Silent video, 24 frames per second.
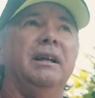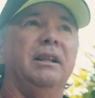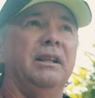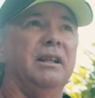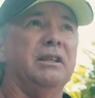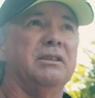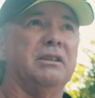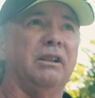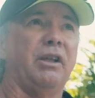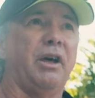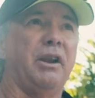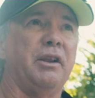
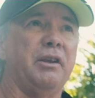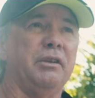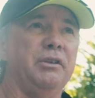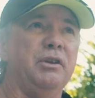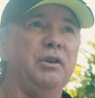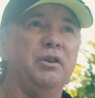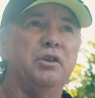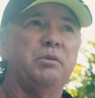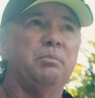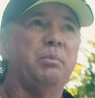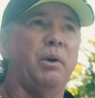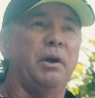there's a lot of
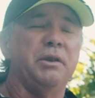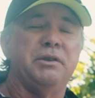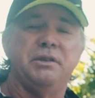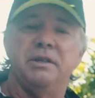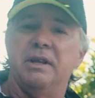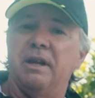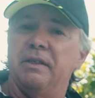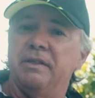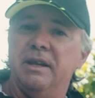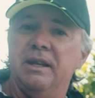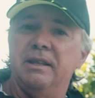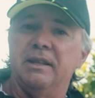new spots
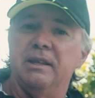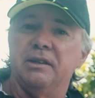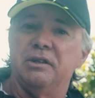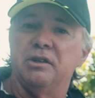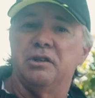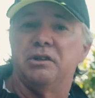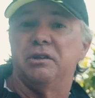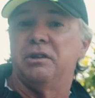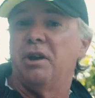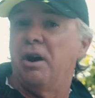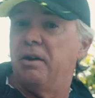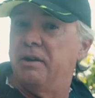out there that
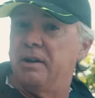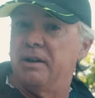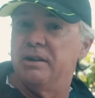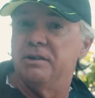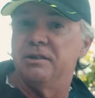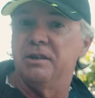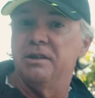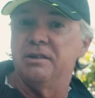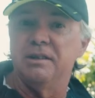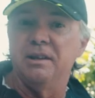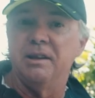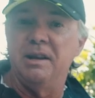just don't
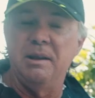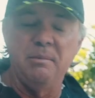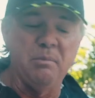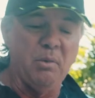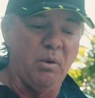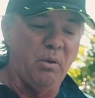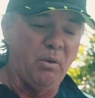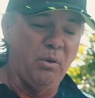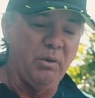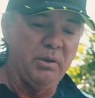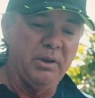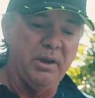exist
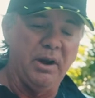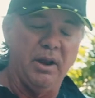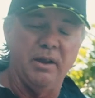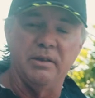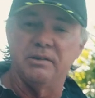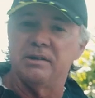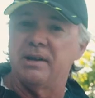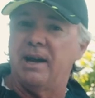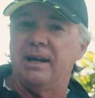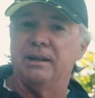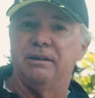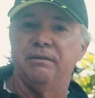anymore, you know,
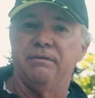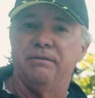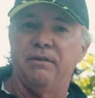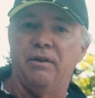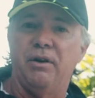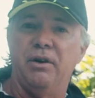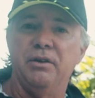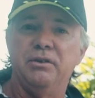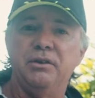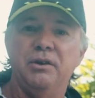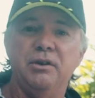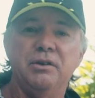it's hard to
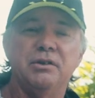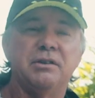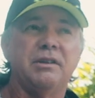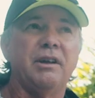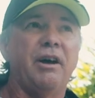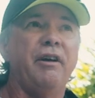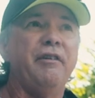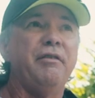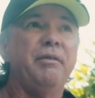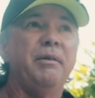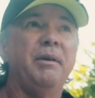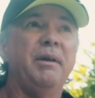find new
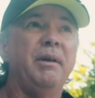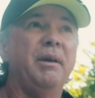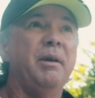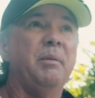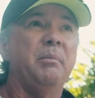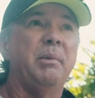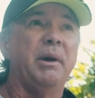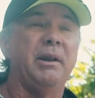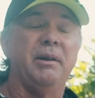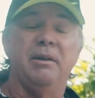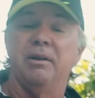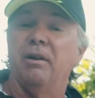stuff,
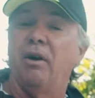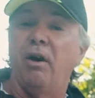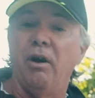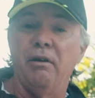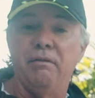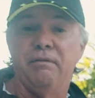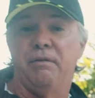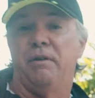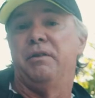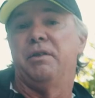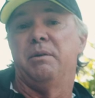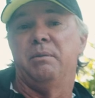but I
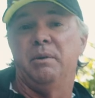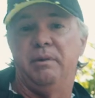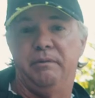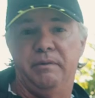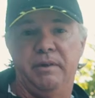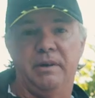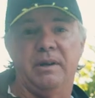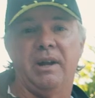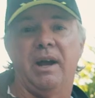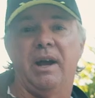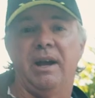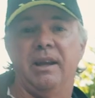find them
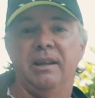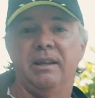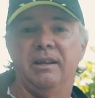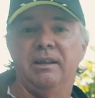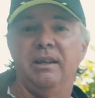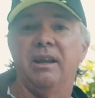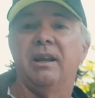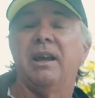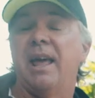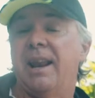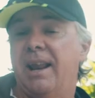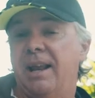every day.
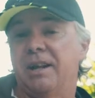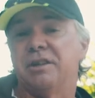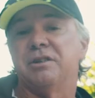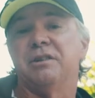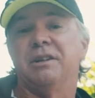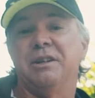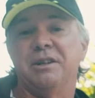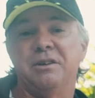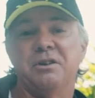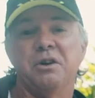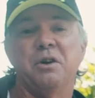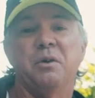You can
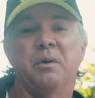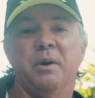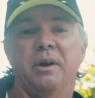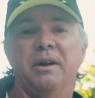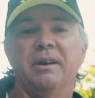actually do